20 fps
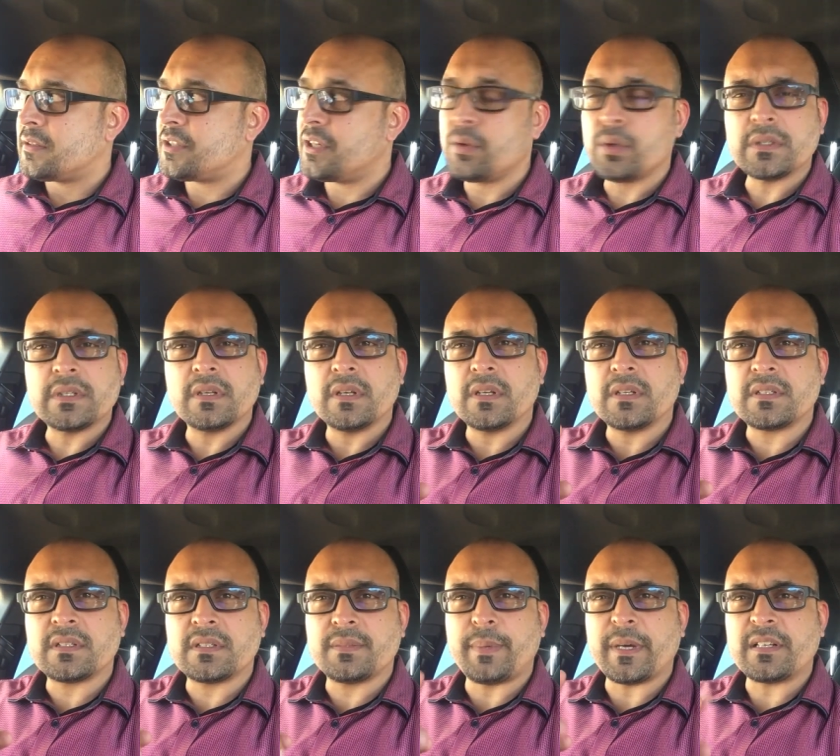She was a
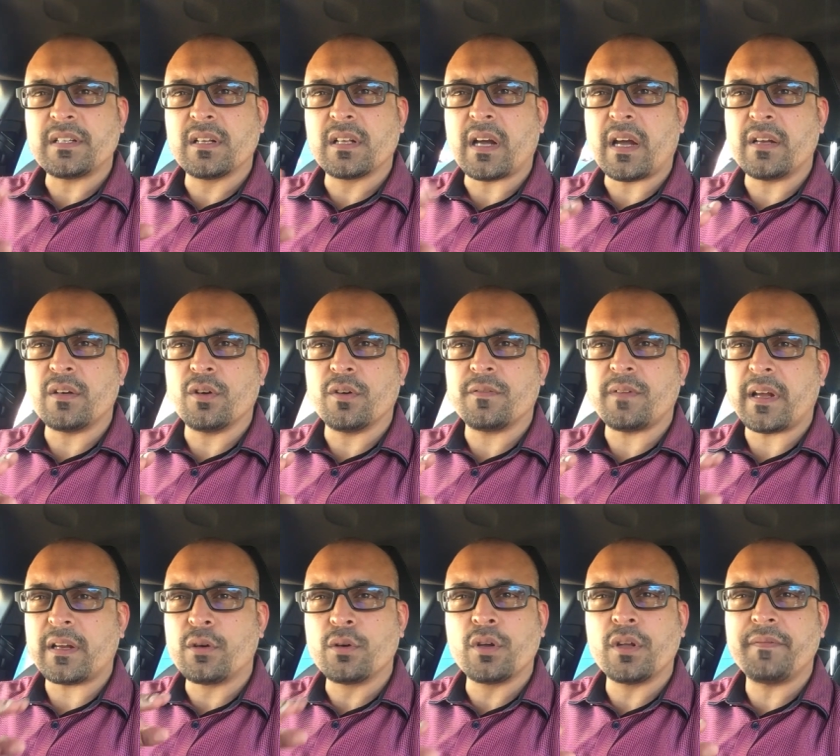special kind of,
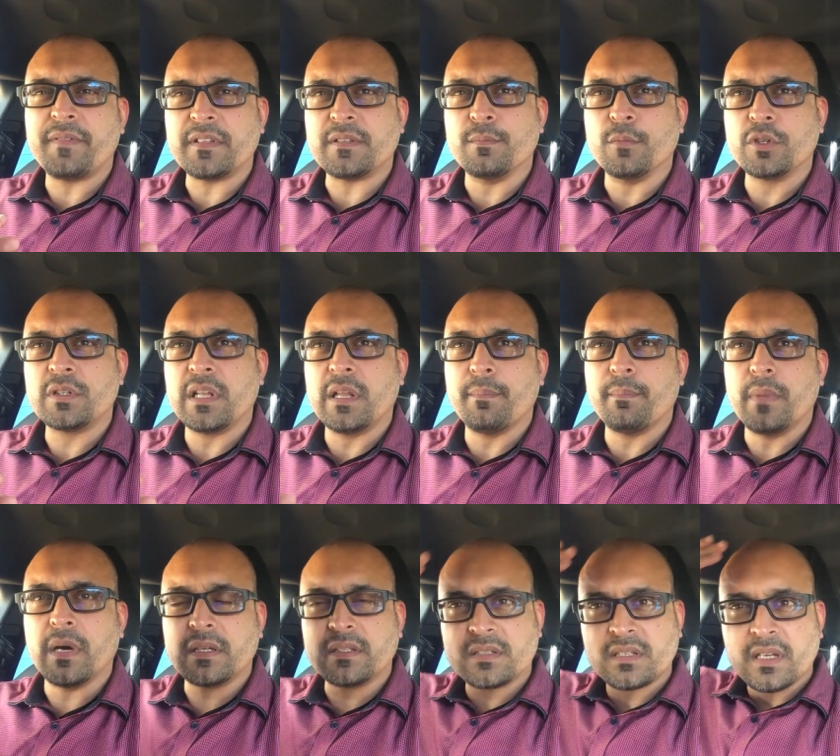I don't know if it's Muslim,
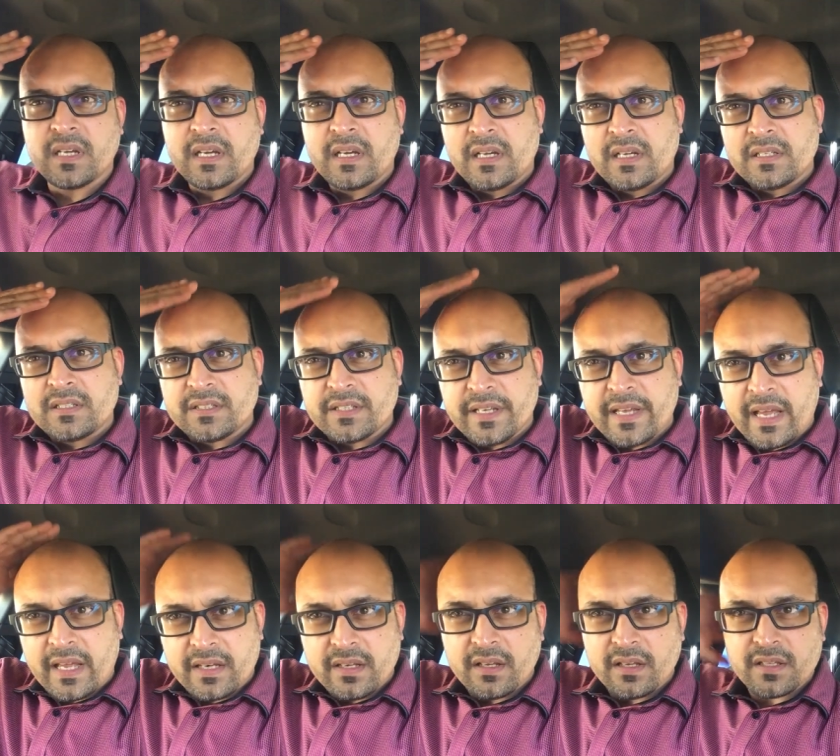but She
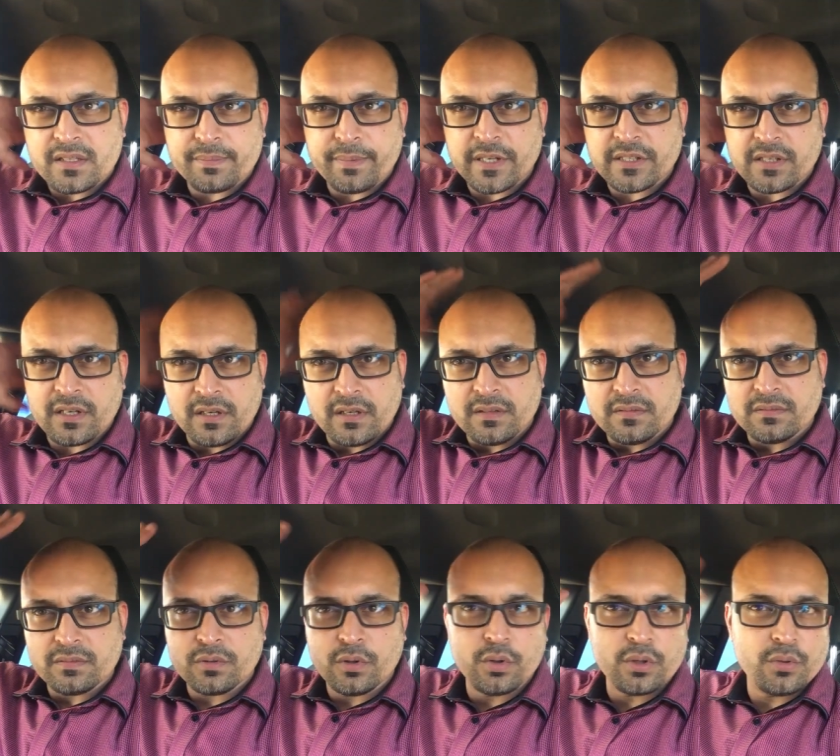had a special
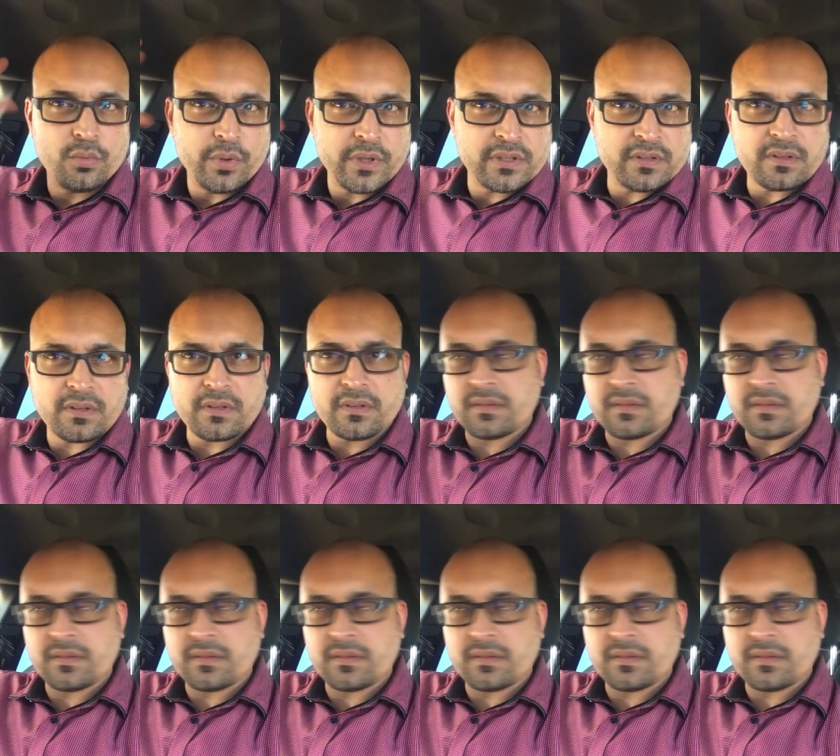hood with